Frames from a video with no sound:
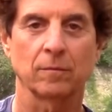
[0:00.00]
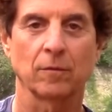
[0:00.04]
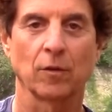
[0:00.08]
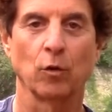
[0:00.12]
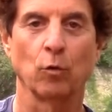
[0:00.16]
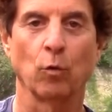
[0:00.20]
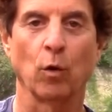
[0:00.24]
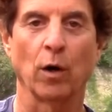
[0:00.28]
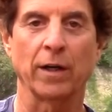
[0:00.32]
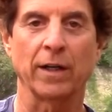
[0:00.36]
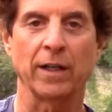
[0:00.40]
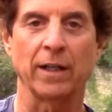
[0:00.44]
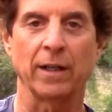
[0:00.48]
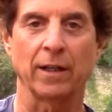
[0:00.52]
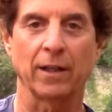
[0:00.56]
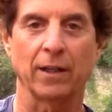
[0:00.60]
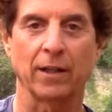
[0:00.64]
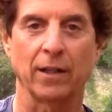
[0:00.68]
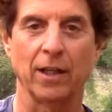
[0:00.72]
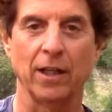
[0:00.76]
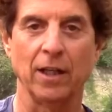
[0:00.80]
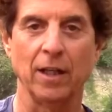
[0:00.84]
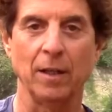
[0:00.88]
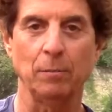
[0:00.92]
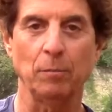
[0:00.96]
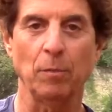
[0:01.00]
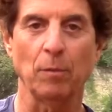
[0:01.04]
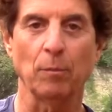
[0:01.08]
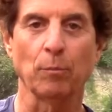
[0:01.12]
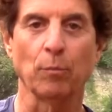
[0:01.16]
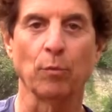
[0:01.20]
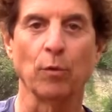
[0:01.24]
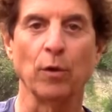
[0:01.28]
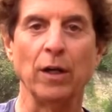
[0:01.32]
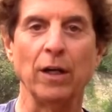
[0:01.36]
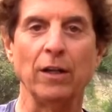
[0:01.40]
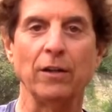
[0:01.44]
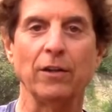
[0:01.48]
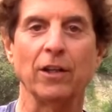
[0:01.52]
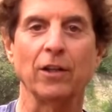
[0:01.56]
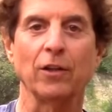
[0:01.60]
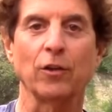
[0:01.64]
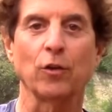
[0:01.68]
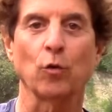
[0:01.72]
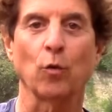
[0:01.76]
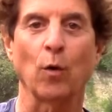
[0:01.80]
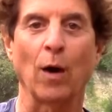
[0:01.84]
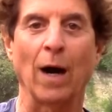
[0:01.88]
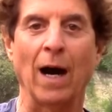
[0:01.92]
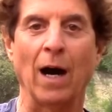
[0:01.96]
You want to keep breathing
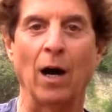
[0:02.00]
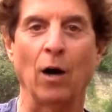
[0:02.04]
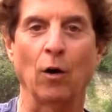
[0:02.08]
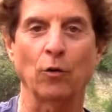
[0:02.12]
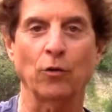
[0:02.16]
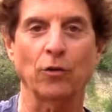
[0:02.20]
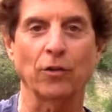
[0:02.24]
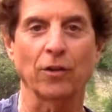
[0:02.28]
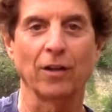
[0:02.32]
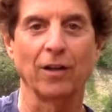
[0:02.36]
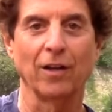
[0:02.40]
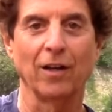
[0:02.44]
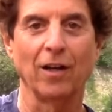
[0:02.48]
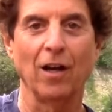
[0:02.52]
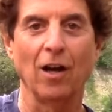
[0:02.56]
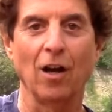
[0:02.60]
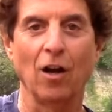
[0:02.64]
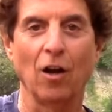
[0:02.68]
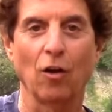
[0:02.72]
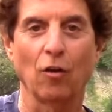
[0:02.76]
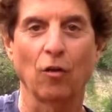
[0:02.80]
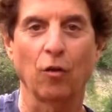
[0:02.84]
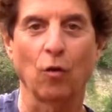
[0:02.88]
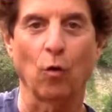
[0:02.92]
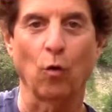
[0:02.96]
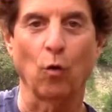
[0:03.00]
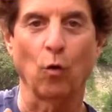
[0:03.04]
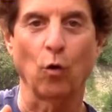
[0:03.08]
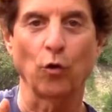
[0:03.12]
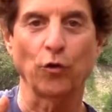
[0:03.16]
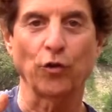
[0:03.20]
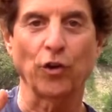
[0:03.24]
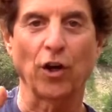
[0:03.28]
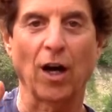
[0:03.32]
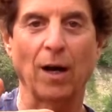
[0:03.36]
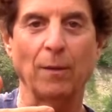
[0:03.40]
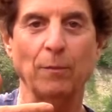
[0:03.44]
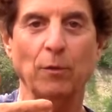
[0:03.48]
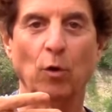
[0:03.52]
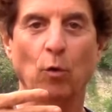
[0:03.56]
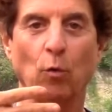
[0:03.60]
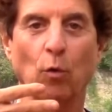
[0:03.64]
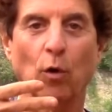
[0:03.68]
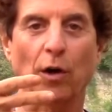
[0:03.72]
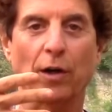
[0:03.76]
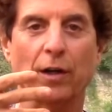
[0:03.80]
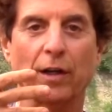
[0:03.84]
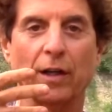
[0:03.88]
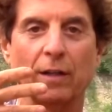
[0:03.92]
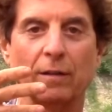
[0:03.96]
throughout the whole time you're
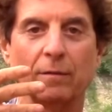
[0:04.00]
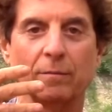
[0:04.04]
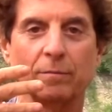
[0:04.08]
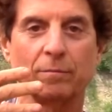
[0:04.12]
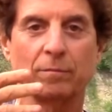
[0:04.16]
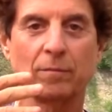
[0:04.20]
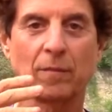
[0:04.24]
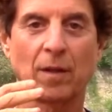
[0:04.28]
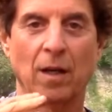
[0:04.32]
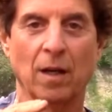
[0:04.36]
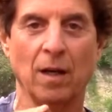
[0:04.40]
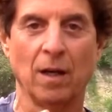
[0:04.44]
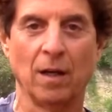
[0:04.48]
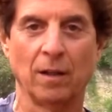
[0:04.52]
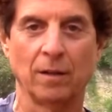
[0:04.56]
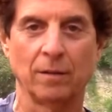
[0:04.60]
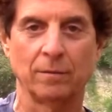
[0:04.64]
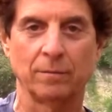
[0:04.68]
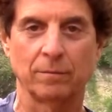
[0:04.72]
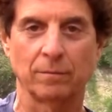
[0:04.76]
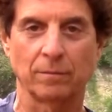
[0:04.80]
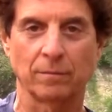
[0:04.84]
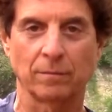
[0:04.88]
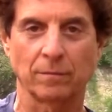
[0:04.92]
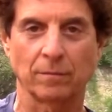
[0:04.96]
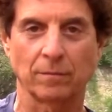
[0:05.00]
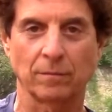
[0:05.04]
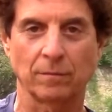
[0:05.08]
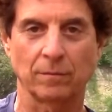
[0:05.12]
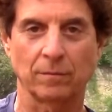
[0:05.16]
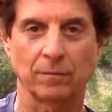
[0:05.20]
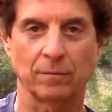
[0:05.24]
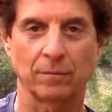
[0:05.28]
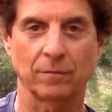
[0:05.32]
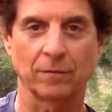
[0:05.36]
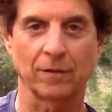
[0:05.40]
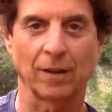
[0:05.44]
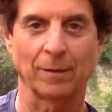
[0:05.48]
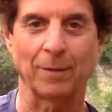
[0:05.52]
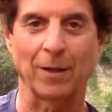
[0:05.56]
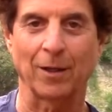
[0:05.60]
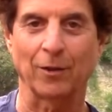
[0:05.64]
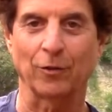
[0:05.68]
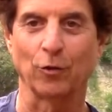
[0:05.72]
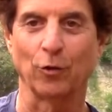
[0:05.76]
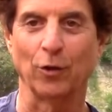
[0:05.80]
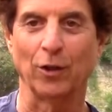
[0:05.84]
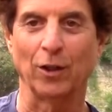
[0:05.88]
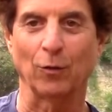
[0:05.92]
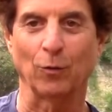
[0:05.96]
working. I'm
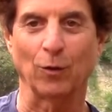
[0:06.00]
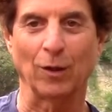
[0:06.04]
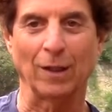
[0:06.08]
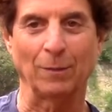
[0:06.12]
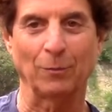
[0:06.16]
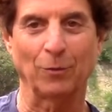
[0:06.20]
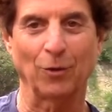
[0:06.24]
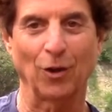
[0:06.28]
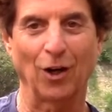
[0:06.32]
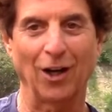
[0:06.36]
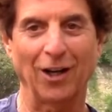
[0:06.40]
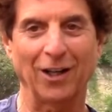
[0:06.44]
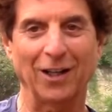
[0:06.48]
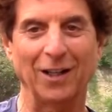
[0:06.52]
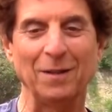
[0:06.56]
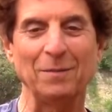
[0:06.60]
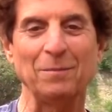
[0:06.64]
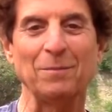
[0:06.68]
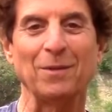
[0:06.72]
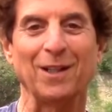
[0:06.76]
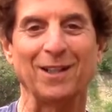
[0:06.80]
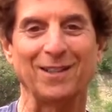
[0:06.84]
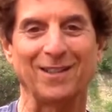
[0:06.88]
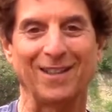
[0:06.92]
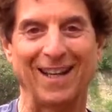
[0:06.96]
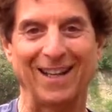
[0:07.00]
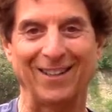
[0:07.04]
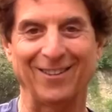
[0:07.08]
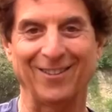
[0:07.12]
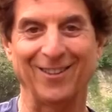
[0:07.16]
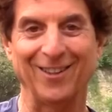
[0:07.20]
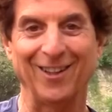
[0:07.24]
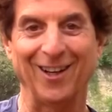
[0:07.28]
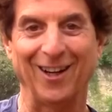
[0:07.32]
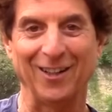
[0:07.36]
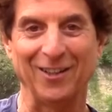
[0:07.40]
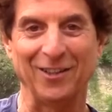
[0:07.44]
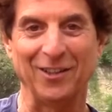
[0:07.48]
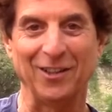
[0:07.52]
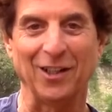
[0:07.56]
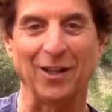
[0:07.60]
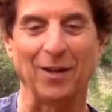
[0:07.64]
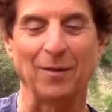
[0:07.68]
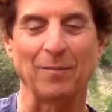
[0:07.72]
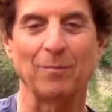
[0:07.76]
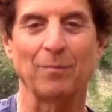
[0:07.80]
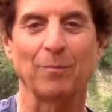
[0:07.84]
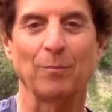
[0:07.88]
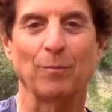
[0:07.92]
not doing it while I'm talking, but that's the idea.